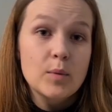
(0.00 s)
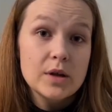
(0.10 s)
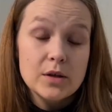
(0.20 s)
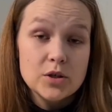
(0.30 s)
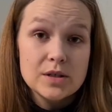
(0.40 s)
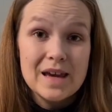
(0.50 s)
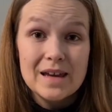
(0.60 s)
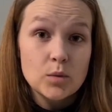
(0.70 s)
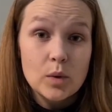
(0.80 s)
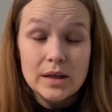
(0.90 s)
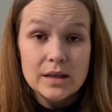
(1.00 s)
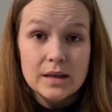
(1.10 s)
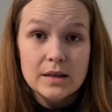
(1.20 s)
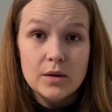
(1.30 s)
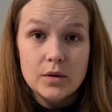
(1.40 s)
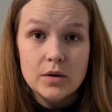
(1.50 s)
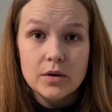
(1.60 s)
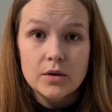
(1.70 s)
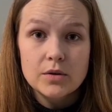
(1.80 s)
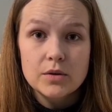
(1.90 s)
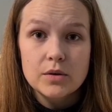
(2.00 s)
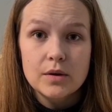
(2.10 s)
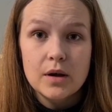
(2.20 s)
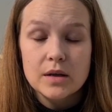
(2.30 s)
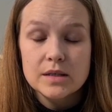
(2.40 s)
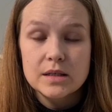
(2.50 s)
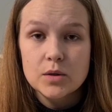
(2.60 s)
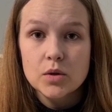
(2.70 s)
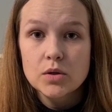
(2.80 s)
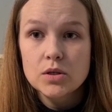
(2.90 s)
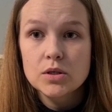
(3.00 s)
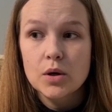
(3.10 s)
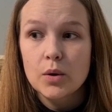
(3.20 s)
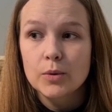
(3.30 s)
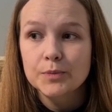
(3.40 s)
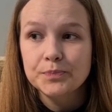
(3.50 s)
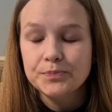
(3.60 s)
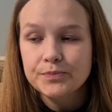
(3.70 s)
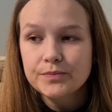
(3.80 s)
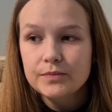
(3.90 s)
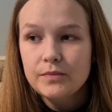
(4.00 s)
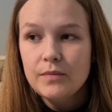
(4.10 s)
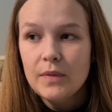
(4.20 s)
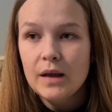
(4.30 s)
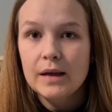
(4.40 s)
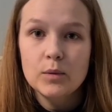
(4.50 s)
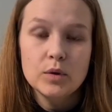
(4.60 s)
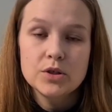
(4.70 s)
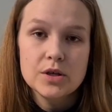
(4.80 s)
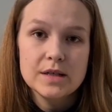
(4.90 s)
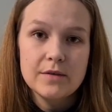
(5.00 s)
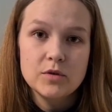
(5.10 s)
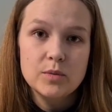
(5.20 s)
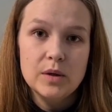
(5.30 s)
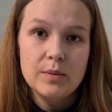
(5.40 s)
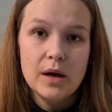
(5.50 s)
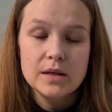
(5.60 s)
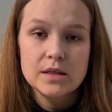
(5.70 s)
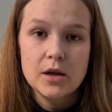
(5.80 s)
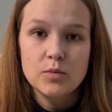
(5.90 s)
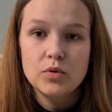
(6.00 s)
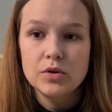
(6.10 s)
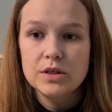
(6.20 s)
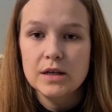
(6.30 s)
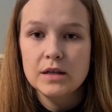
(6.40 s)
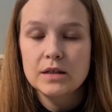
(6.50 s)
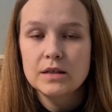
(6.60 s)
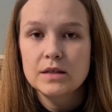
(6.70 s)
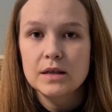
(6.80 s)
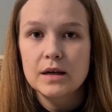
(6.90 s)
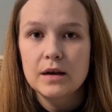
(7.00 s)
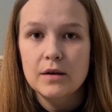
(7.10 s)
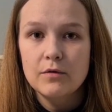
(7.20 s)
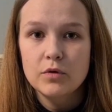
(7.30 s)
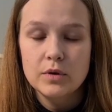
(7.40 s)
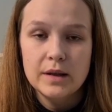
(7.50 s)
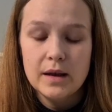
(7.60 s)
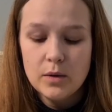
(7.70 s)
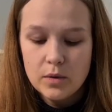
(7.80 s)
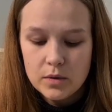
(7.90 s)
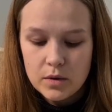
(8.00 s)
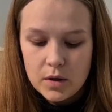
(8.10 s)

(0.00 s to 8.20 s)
But I just can't wait any longer to cast it on, so it will just have to be my side project for now.